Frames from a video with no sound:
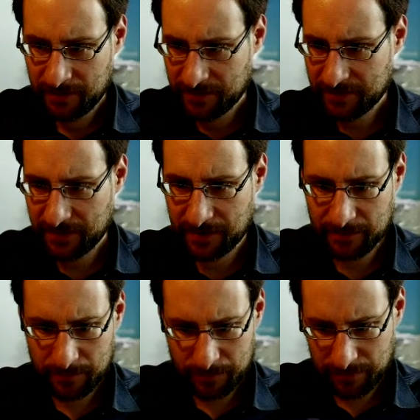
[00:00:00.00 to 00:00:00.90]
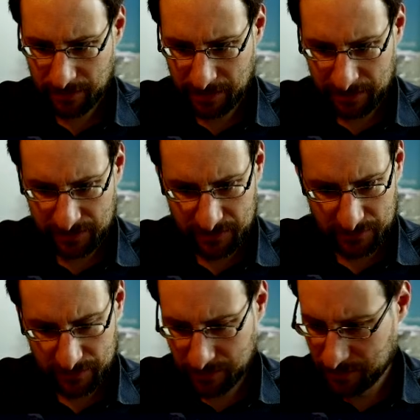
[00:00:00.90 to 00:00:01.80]
second place,
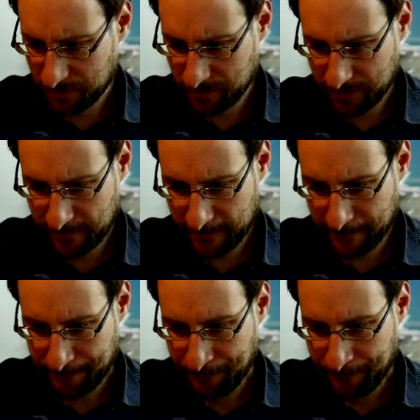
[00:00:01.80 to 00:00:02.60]
or